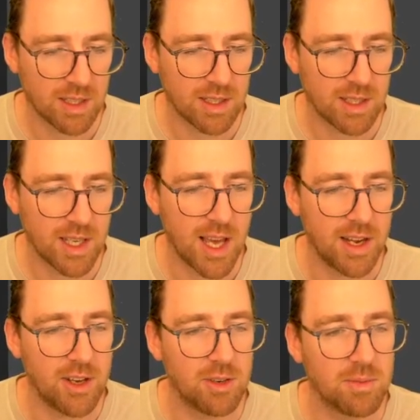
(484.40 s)
Can
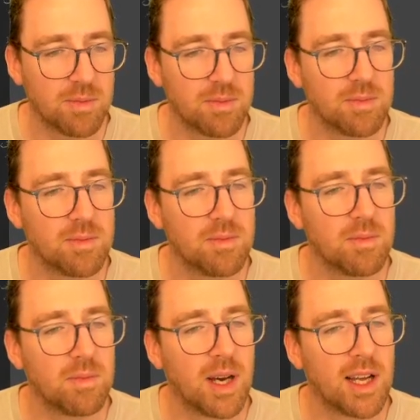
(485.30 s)
help,
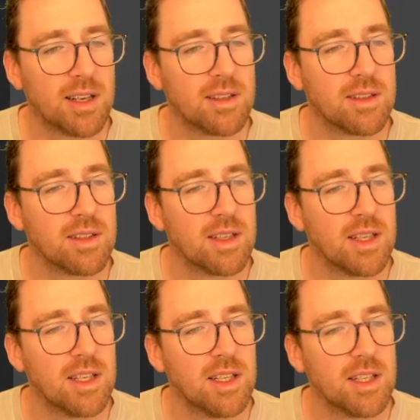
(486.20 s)
but
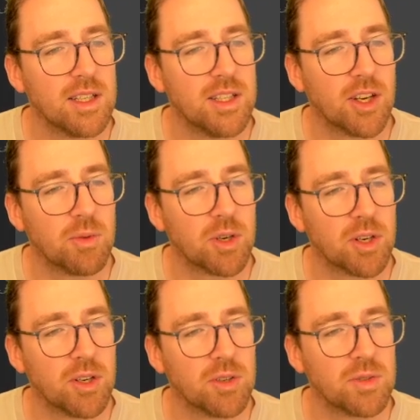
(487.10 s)
you don't want it
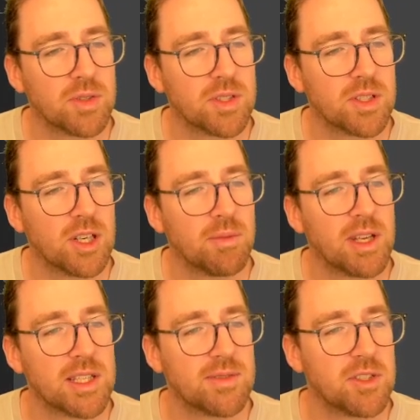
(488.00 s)
on all the time,
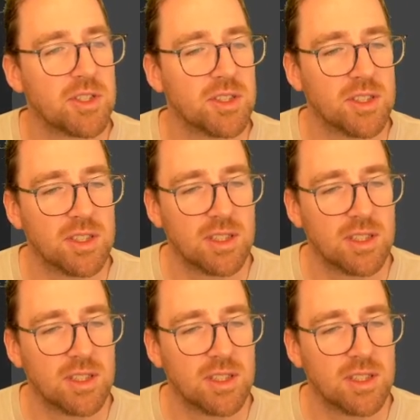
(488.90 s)
that's for sure.